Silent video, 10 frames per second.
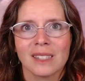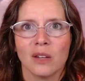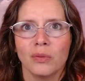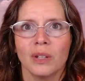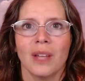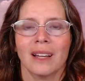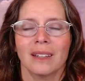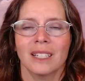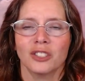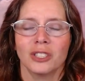feel that
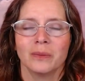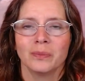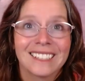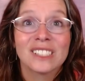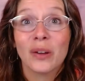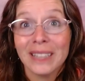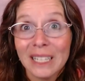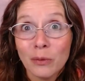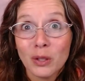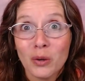connection. So I
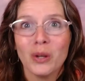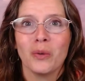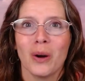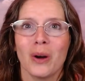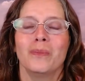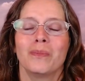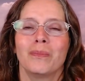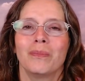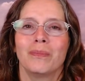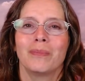leave with you a quote
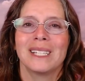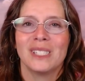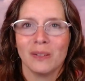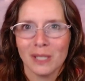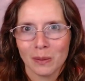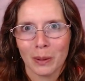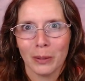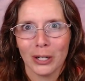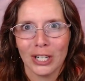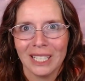by Steven
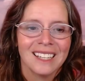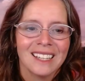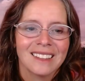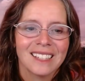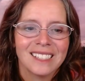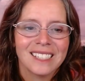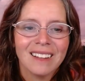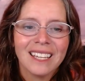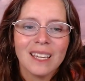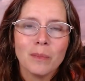Spielberg. The
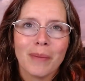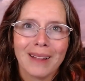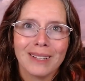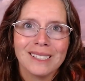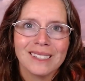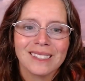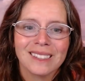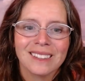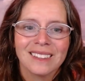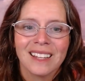delicate balance
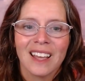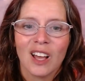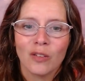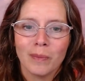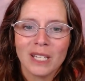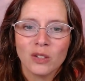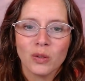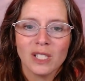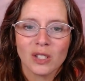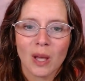of
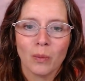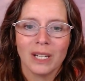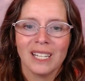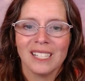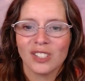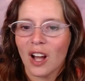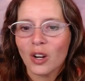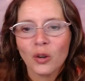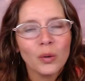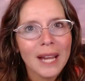mentoring someone is not
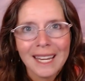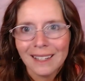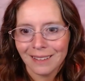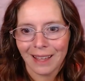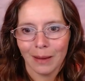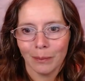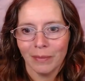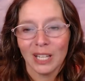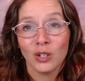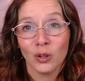creating them
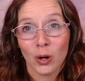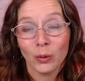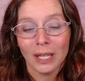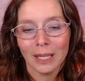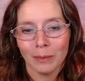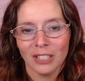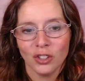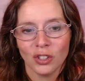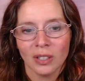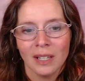in your own
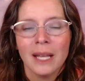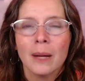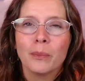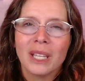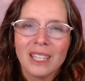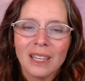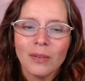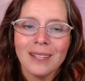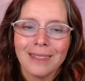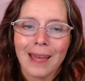image, but
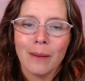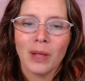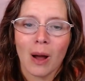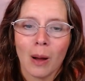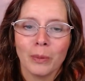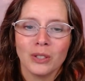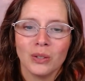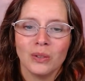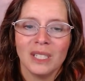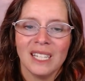giving them the
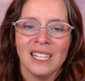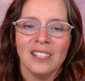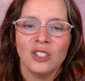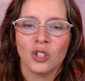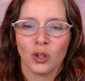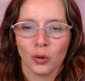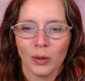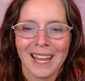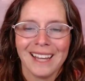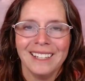opportunity to
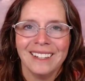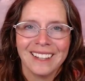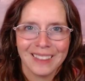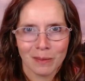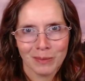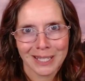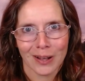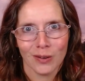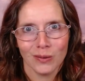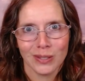create
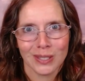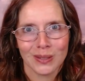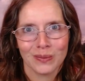themselves.